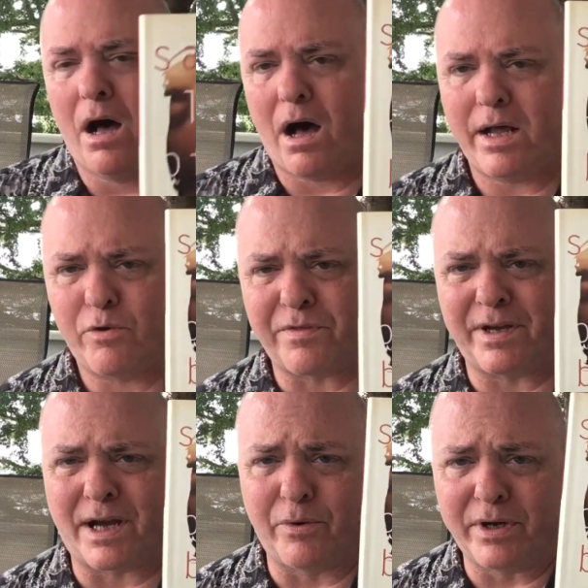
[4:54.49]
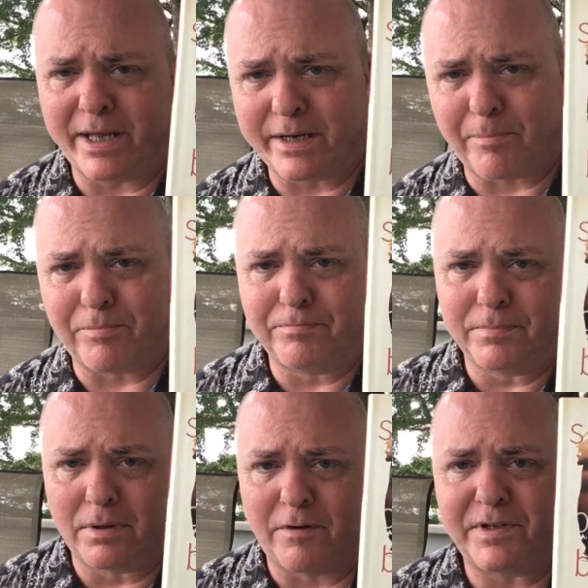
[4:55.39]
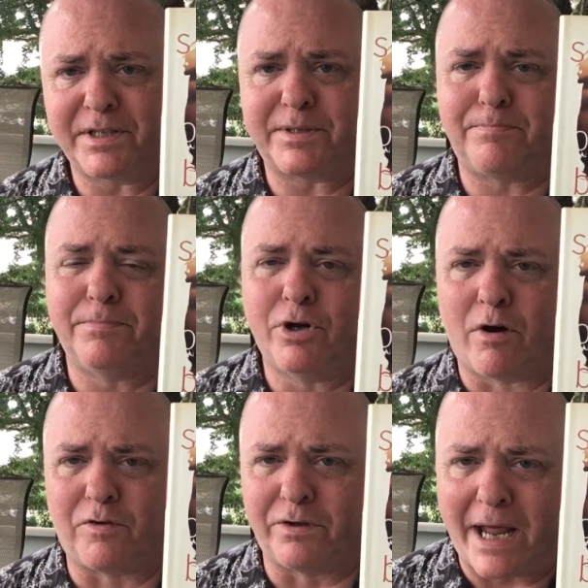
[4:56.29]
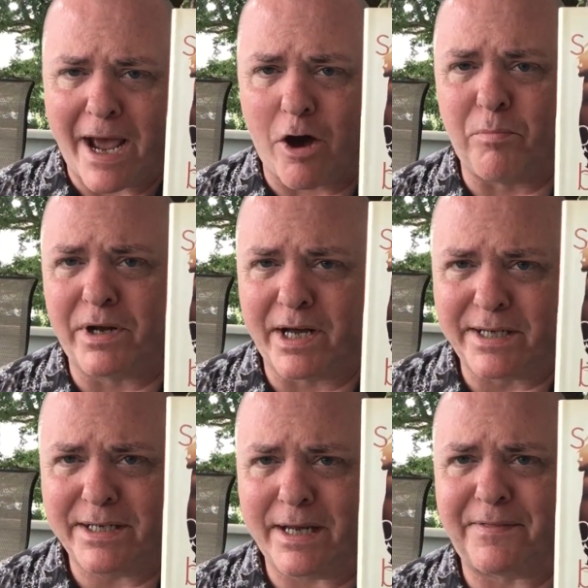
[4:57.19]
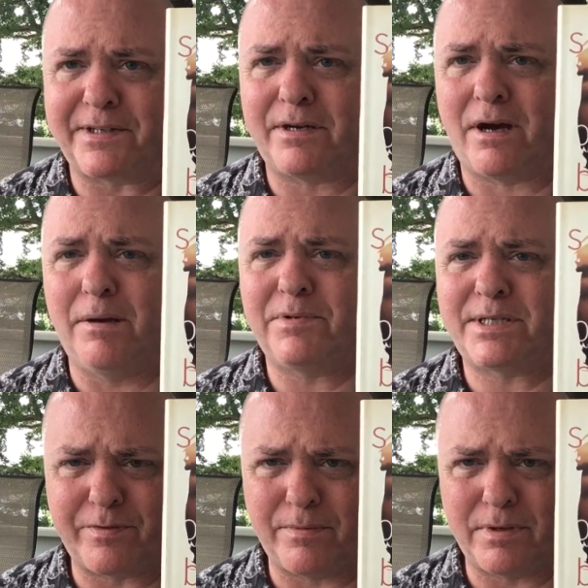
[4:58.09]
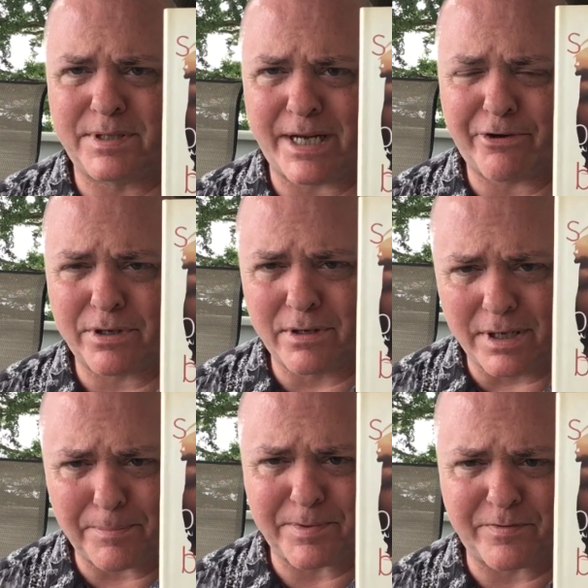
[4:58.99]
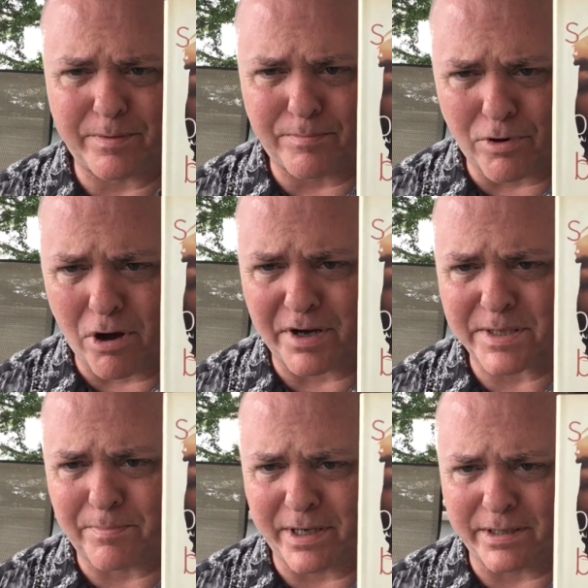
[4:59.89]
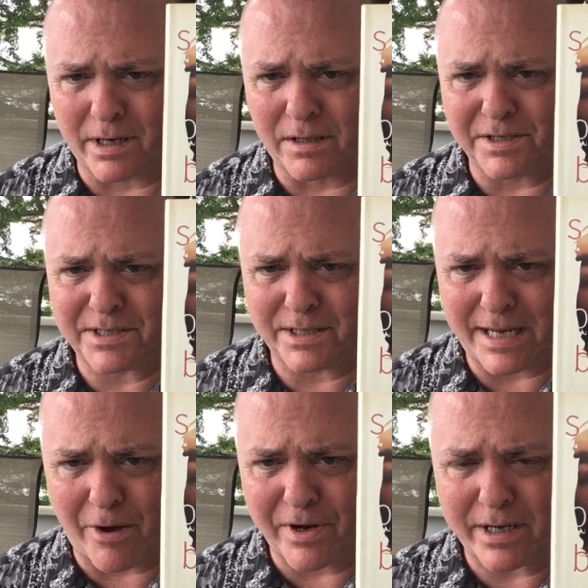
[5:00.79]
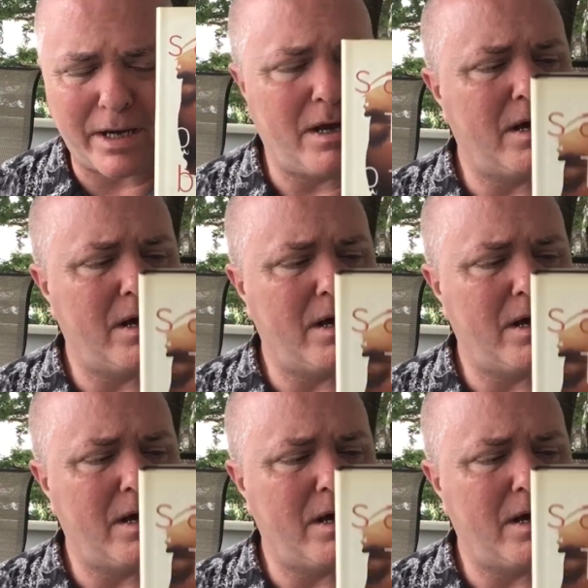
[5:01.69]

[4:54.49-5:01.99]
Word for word: I don't think I would end up loving this novel now, but I did at the time. The Sacred Lips of the Bronx by Douglas Sadownick,